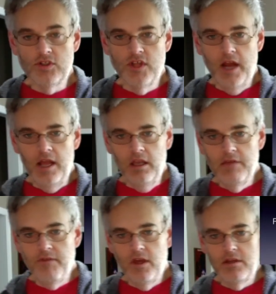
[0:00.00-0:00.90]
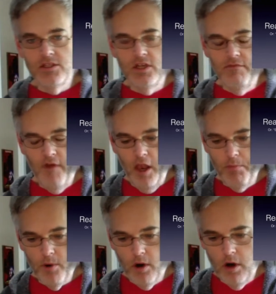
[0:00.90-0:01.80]
that I live in as a
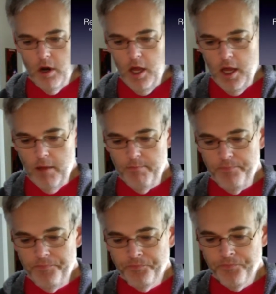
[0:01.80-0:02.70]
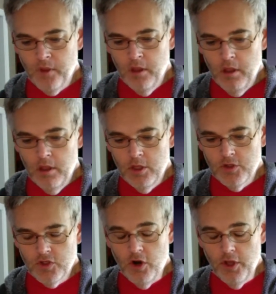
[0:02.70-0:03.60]
developer.
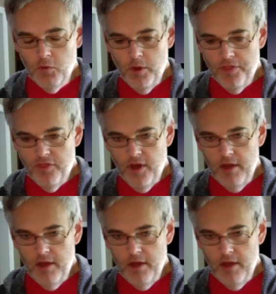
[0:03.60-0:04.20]
starting with